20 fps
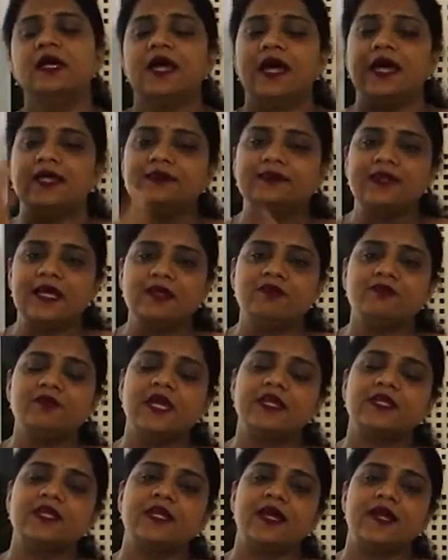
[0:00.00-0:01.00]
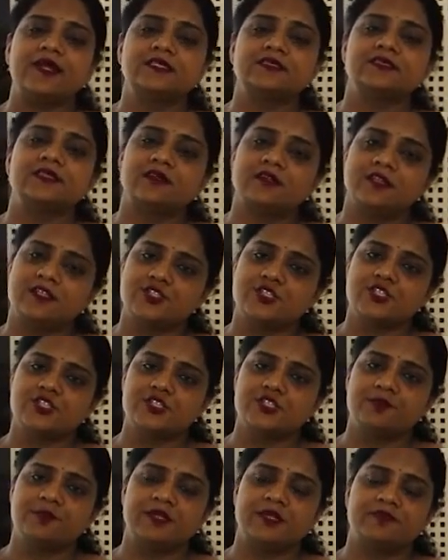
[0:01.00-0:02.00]
and then we analyze the
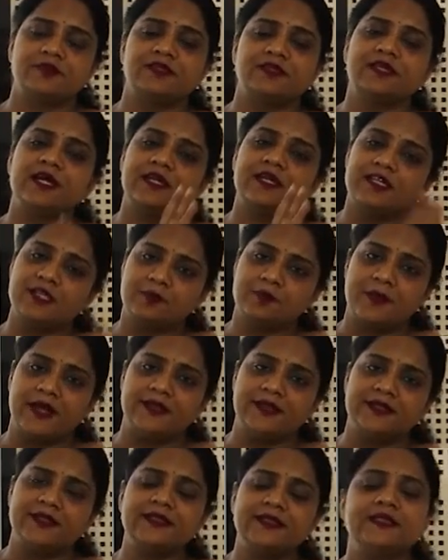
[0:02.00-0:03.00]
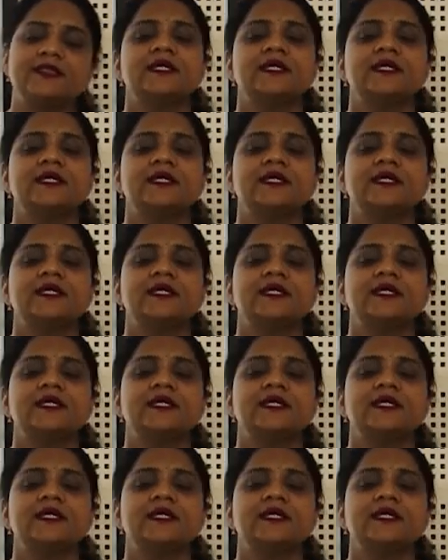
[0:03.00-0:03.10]
relationship between the independent